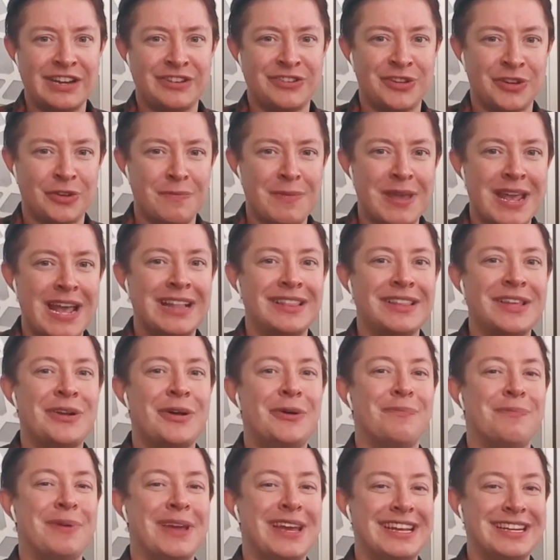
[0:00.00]
It took me a
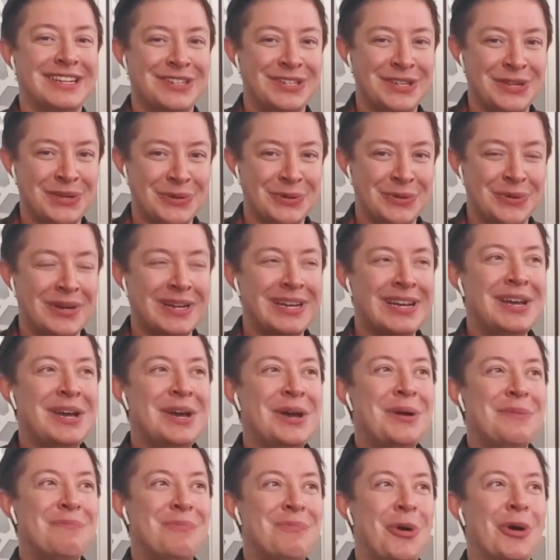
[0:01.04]
little bit to
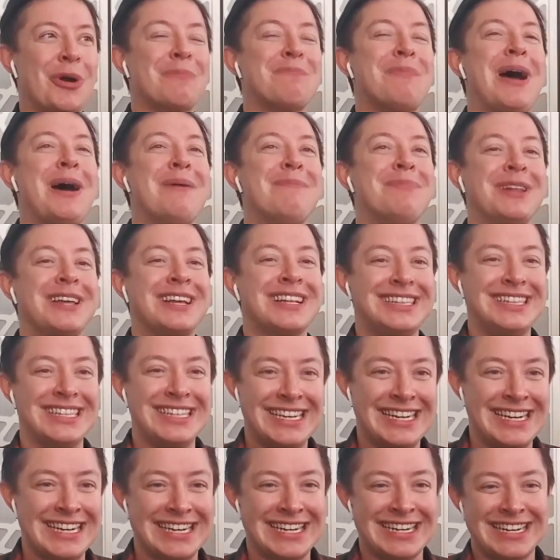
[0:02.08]
more
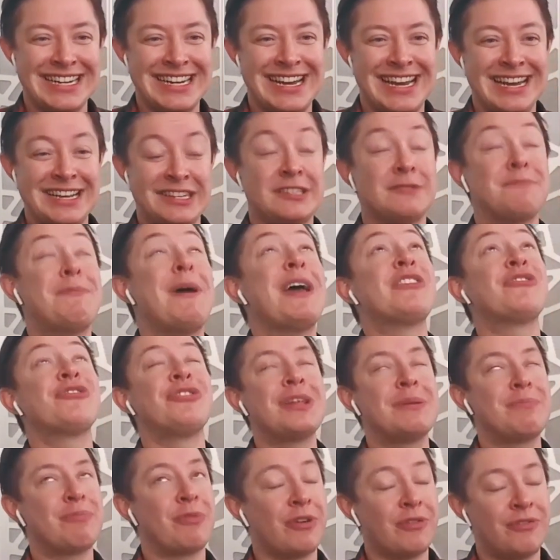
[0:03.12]
publicly,
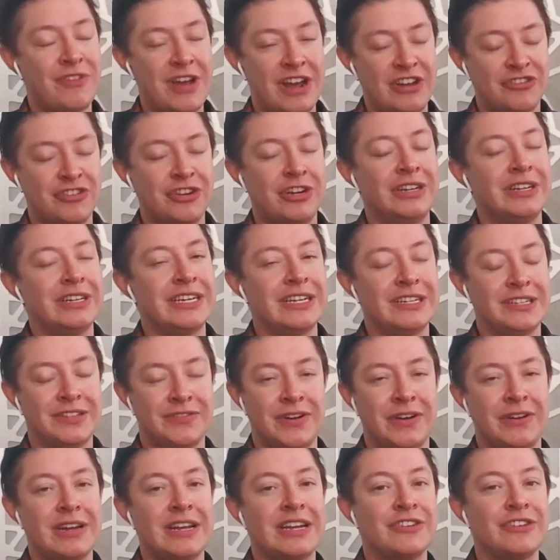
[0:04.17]
especially professionally, it's
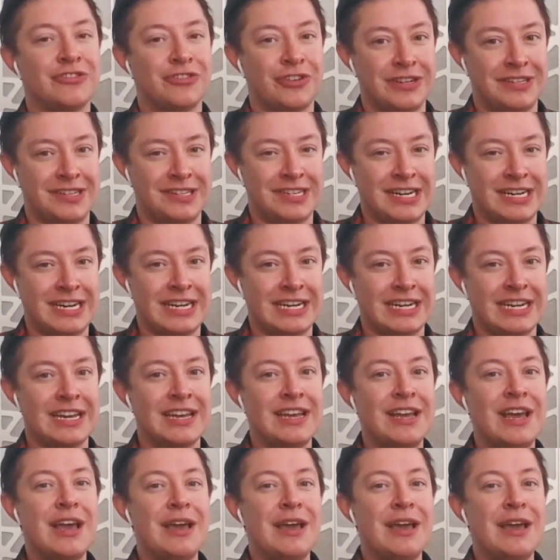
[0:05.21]
very interesting